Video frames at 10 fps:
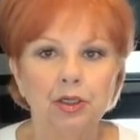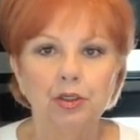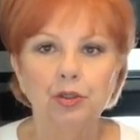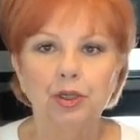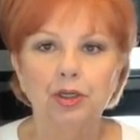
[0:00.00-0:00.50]

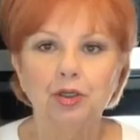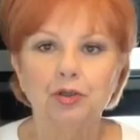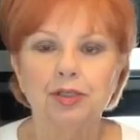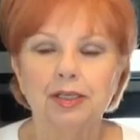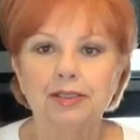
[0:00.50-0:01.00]
You can
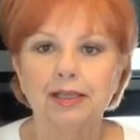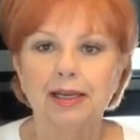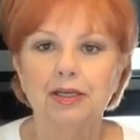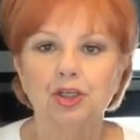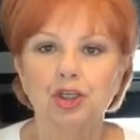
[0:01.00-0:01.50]
use this
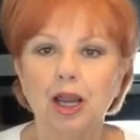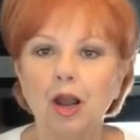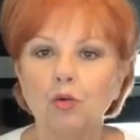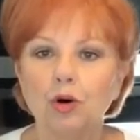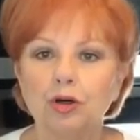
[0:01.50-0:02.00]
in
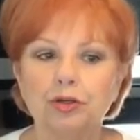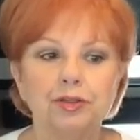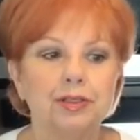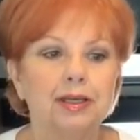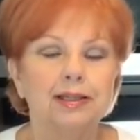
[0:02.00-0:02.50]

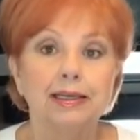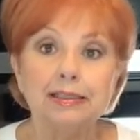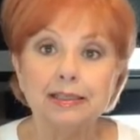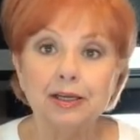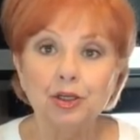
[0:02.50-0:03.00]
showers. They
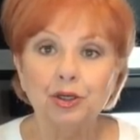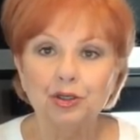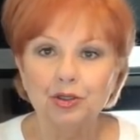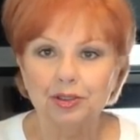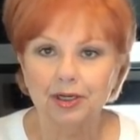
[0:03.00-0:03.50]
say you can
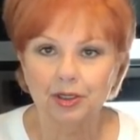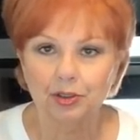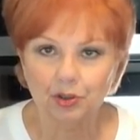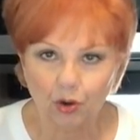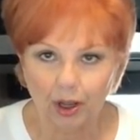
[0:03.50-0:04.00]
use it in a
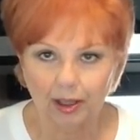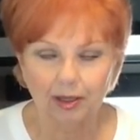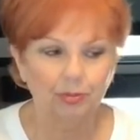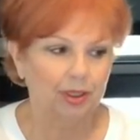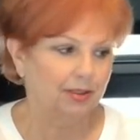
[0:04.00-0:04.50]

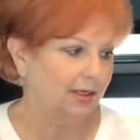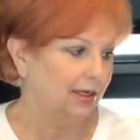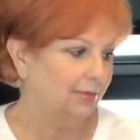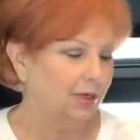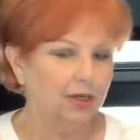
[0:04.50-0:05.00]
toilet, but
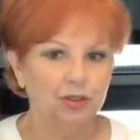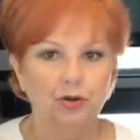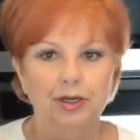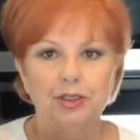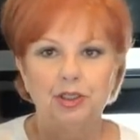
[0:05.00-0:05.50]
I'm not
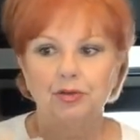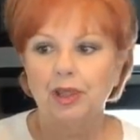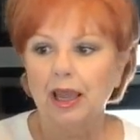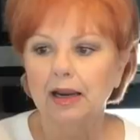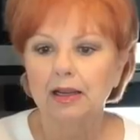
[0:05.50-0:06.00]
going to do
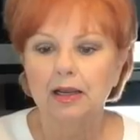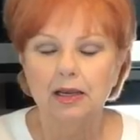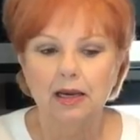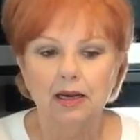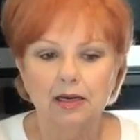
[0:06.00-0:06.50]
that.
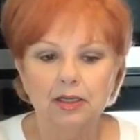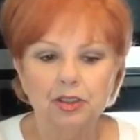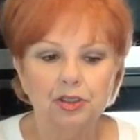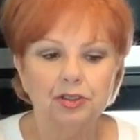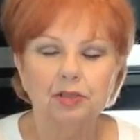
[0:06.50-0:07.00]

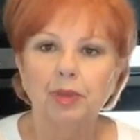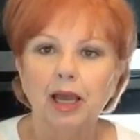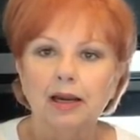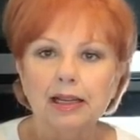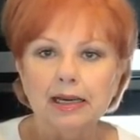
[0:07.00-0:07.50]
Just
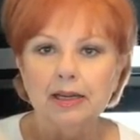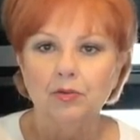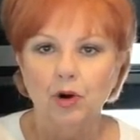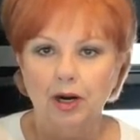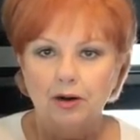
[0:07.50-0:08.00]
about
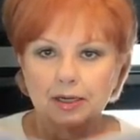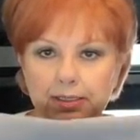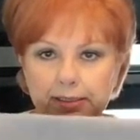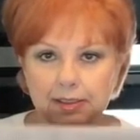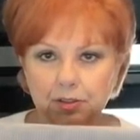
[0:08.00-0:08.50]
anywhere
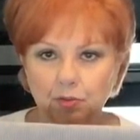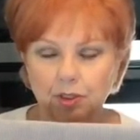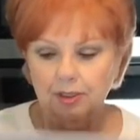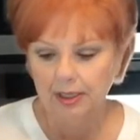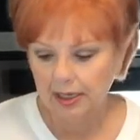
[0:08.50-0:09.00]
is this one.